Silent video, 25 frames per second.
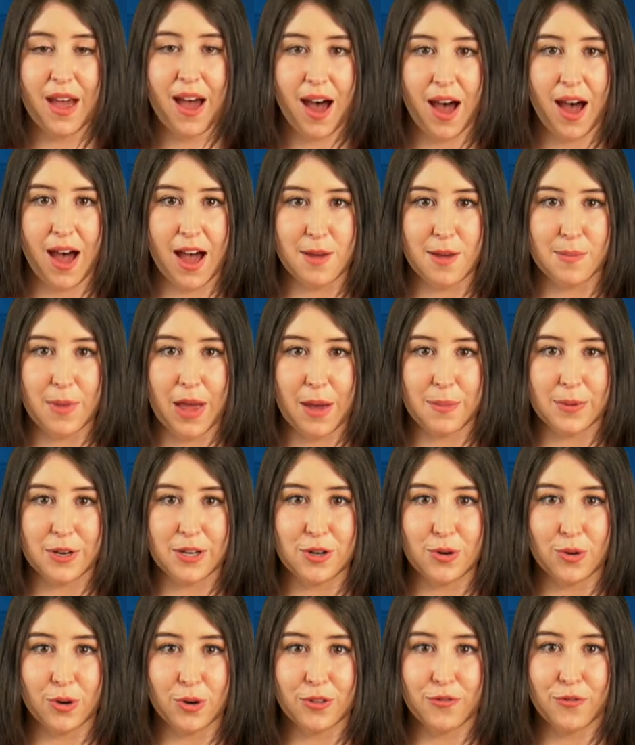I'm Ebony
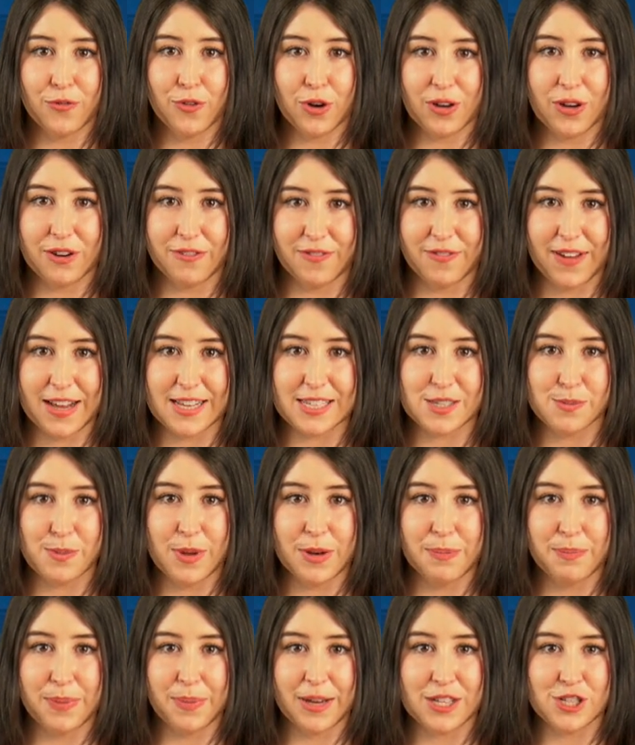North for
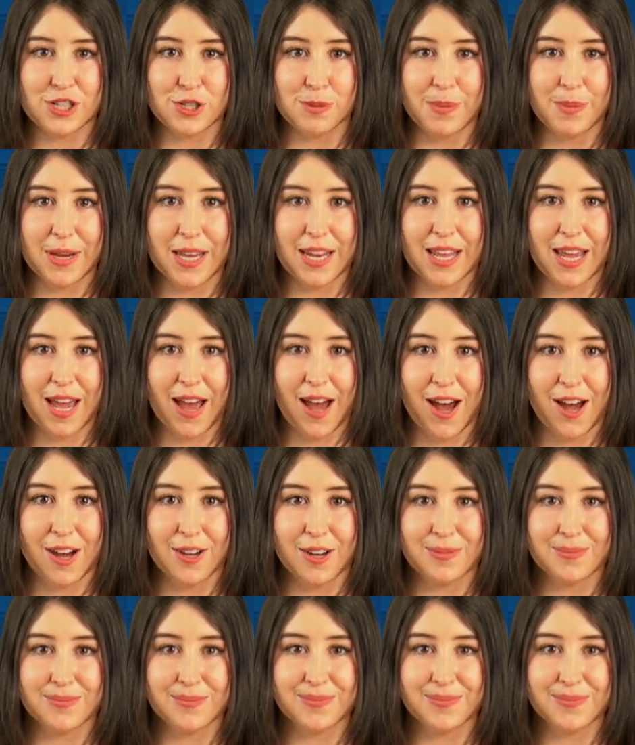Investment Pitch Media.